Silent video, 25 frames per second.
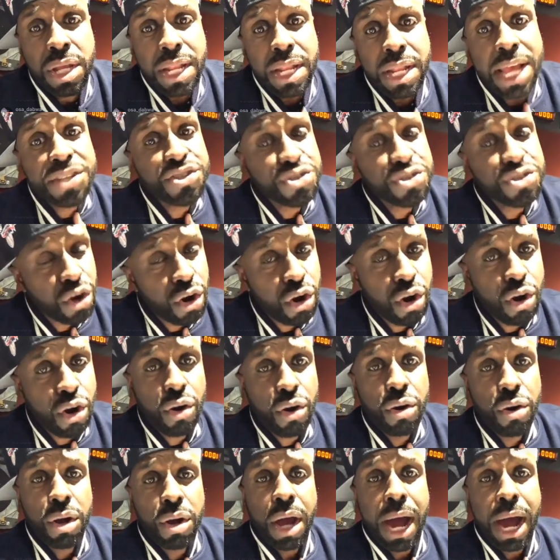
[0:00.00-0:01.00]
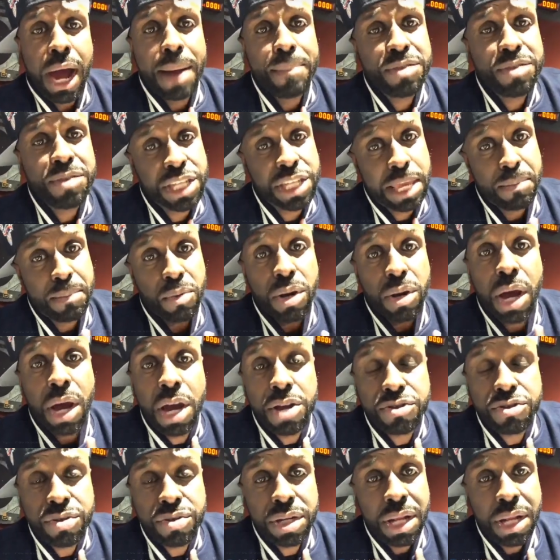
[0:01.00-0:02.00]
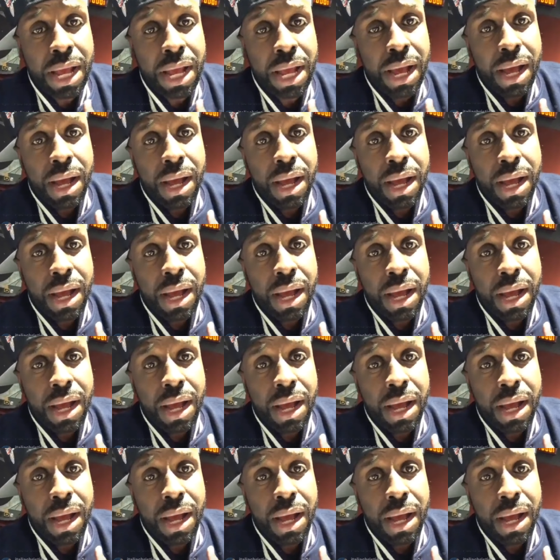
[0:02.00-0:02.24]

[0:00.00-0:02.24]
That's all. I'm just keeping 100.